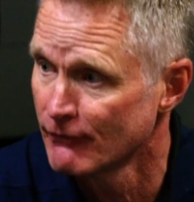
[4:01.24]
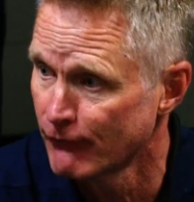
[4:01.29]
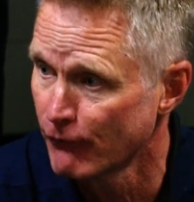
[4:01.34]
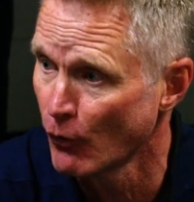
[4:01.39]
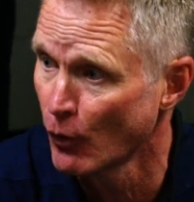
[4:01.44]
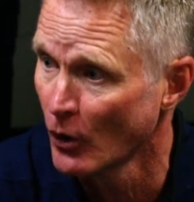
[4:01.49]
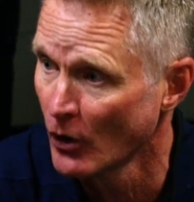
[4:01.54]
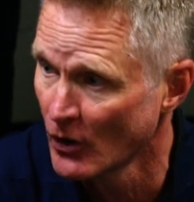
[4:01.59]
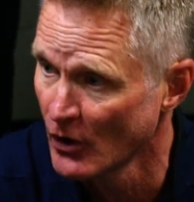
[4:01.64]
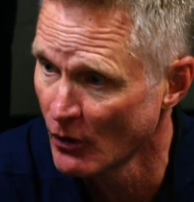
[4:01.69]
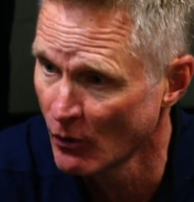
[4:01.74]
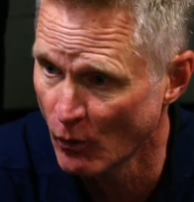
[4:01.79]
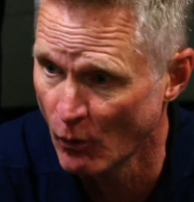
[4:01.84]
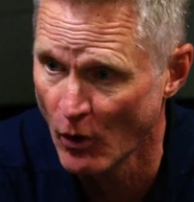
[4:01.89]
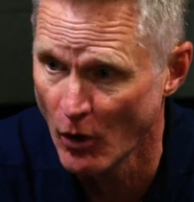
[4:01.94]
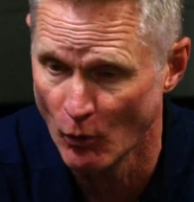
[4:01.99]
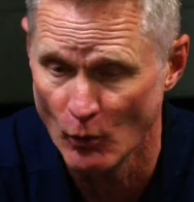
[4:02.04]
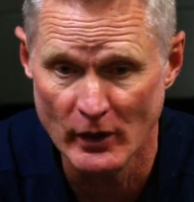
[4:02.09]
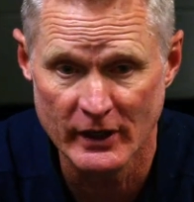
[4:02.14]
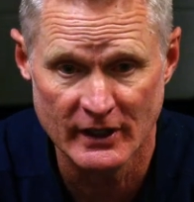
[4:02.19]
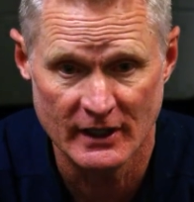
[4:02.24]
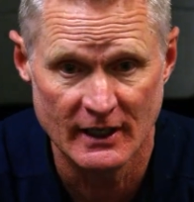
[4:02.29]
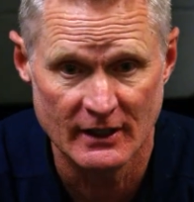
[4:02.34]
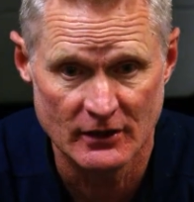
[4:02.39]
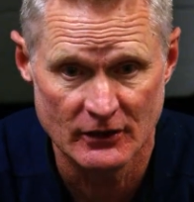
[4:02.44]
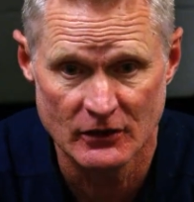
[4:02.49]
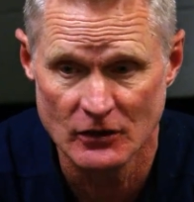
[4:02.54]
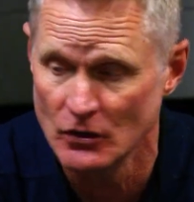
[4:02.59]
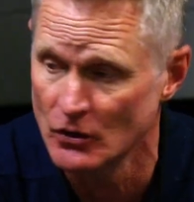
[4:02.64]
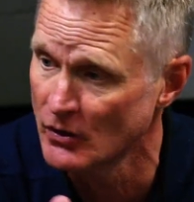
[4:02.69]
for what we need
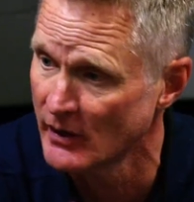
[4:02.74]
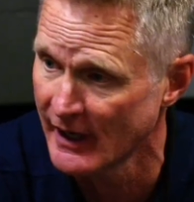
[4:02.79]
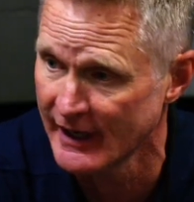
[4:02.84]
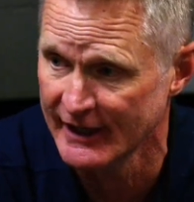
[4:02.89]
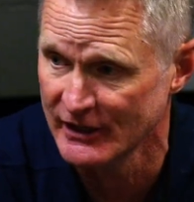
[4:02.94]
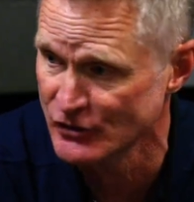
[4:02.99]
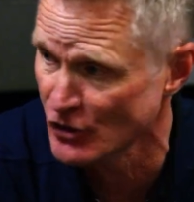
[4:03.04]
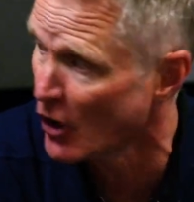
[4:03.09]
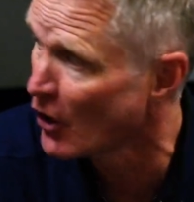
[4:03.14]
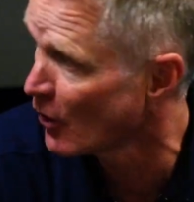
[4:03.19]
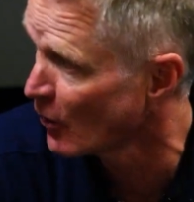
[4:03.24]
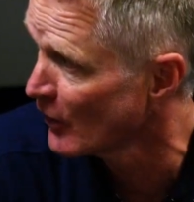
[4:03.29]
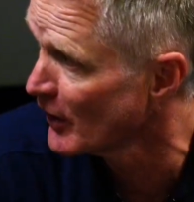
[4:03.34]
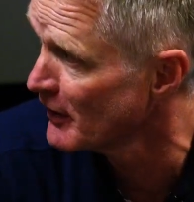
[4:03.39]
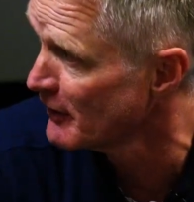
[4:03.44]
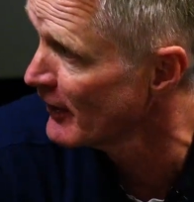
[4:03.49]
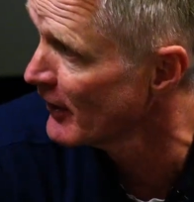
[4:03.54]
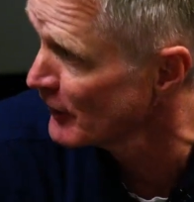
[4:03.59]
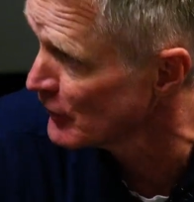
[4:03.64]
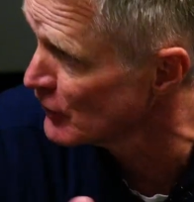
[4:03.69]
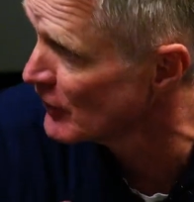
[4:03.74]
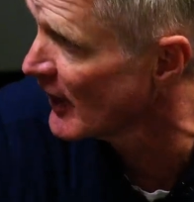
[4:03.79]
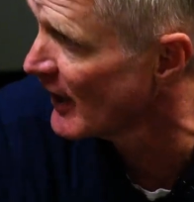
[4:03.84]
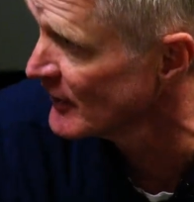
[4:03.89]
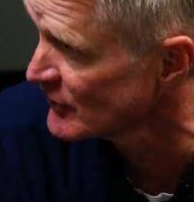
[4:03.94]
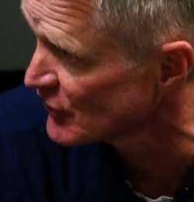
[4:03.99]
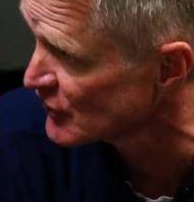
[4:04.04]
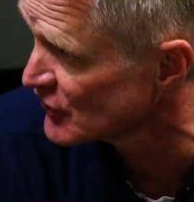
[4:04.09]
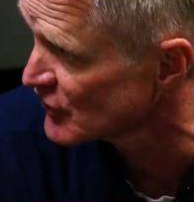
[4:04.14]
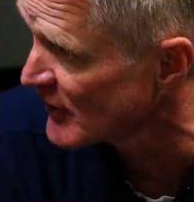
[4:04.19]
to do is already there. You
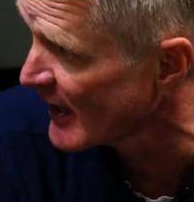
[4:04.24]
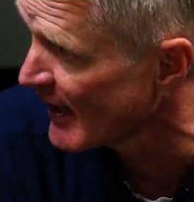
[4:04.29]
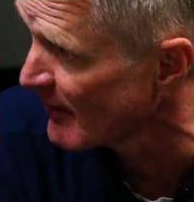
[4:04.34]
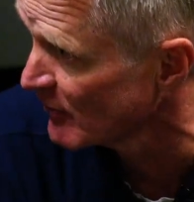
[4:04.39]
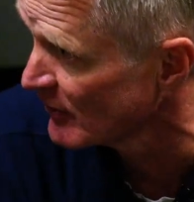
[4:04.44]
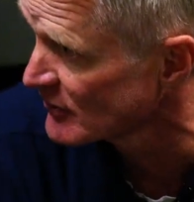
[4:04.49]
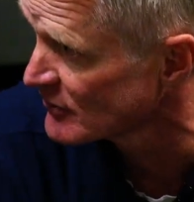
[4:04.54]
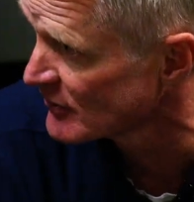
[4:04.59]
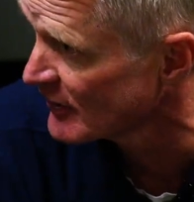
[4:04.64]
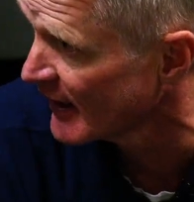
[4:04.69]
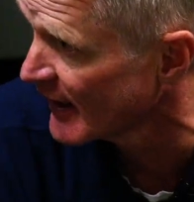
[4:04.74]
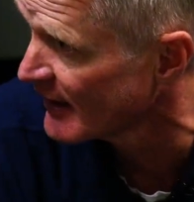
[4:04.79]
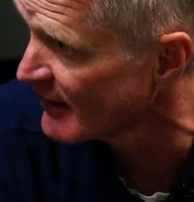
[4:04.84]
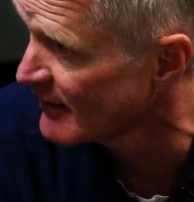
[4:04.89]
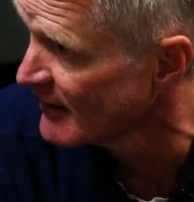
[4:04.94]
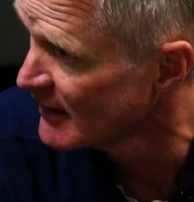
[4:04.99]
guys established that.